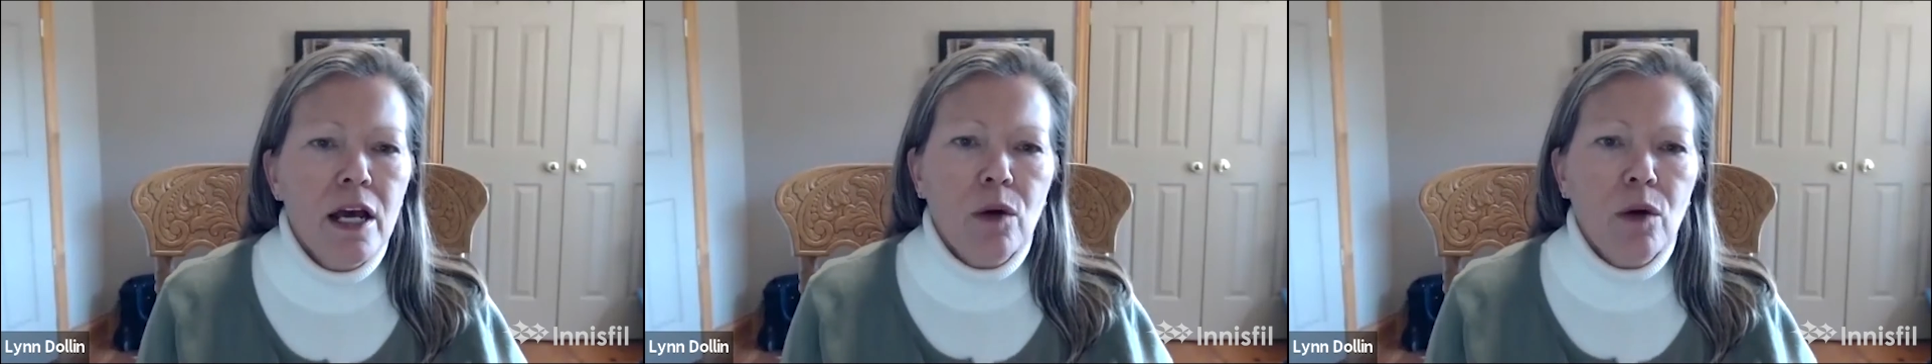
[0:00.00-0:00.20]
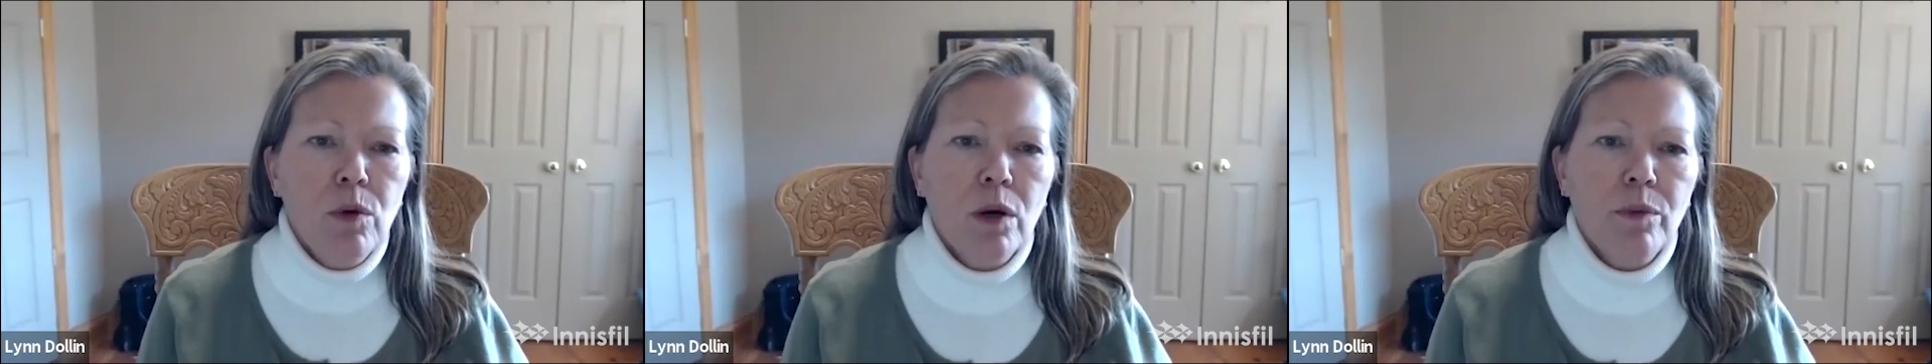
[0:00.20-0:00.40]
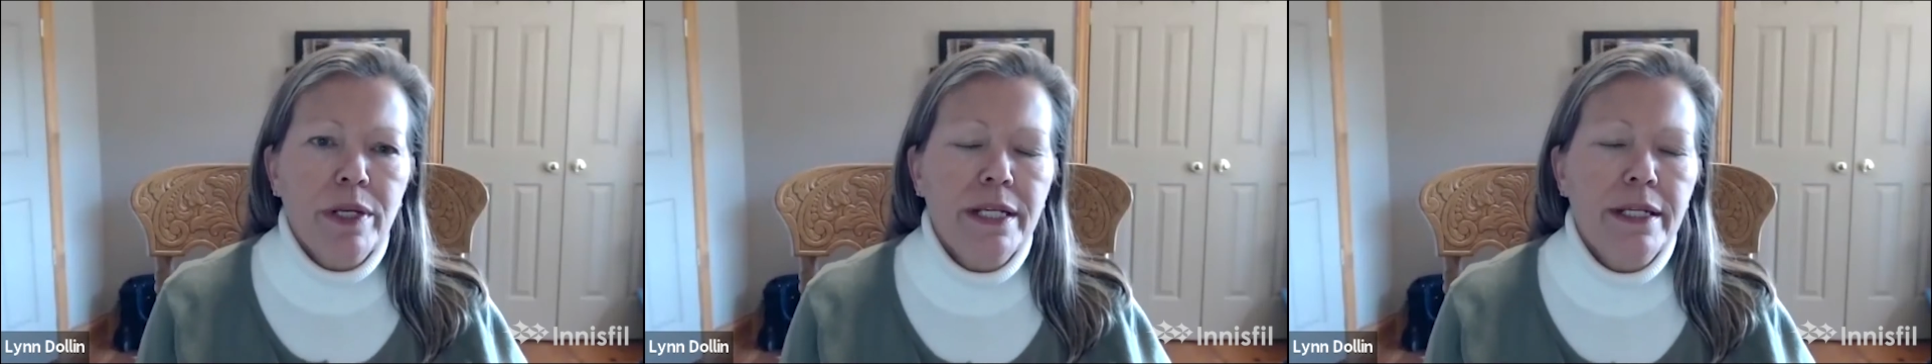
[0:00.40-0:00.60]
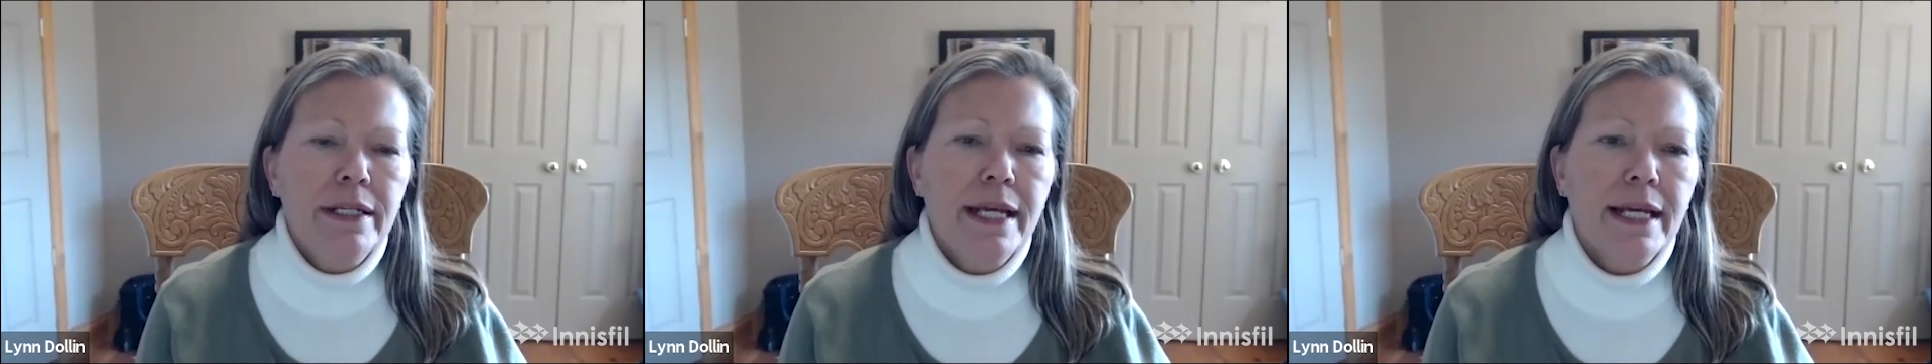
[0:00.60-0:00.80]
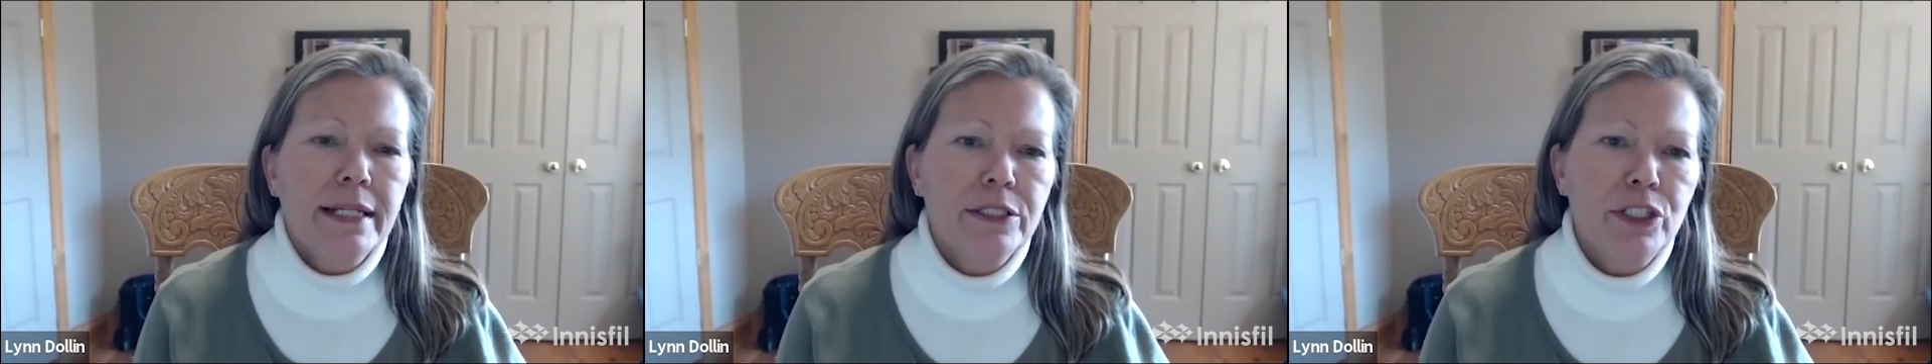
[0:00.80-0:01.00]
where we
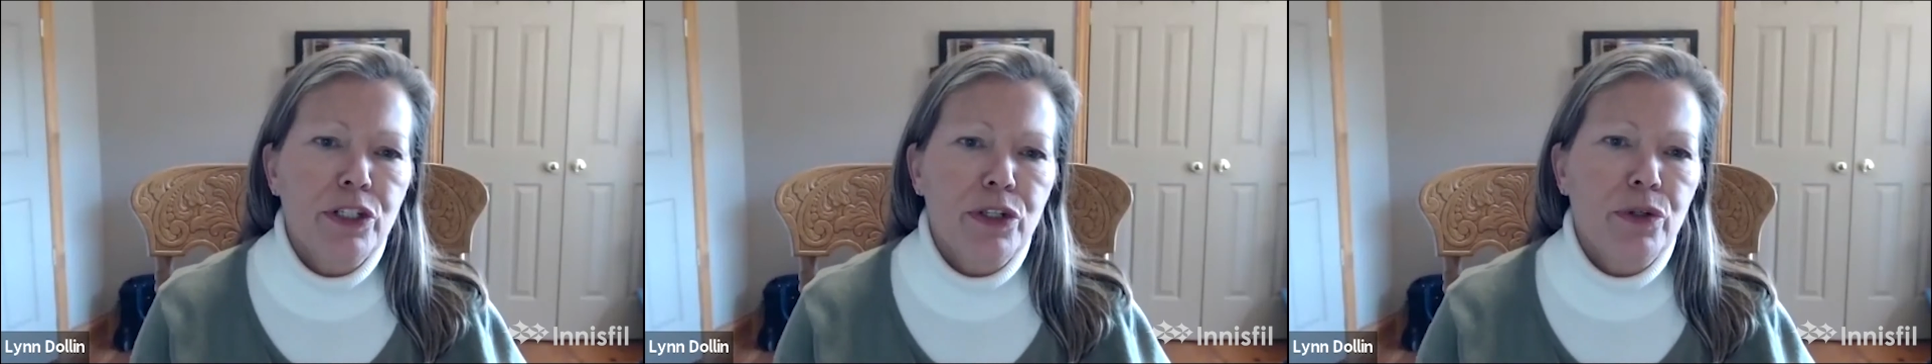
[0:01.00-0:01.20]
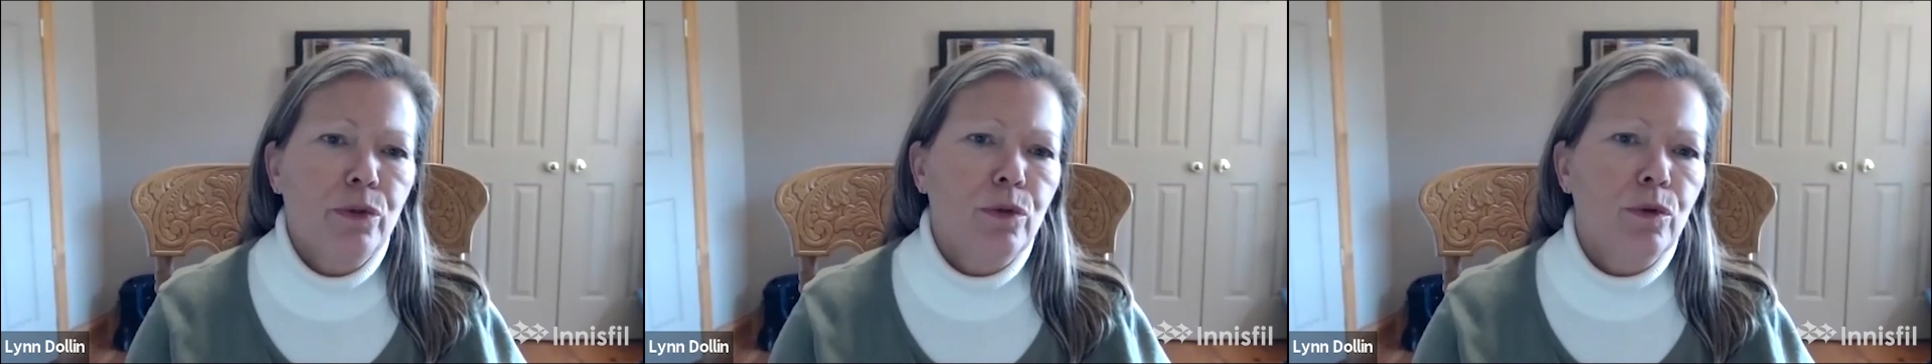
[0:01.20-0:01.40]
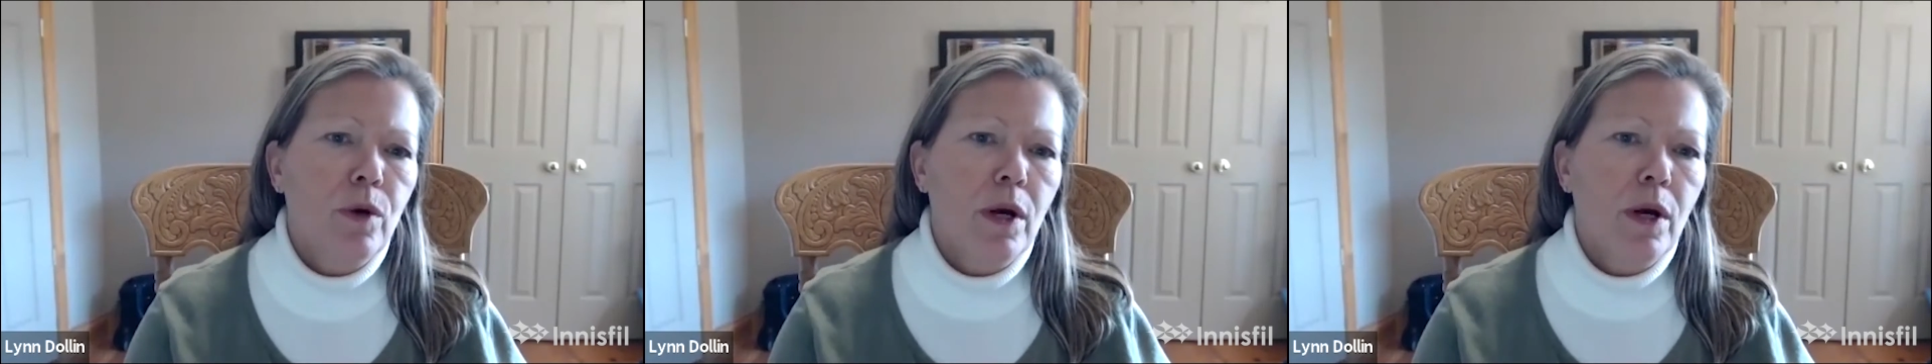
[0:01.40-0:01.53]
get to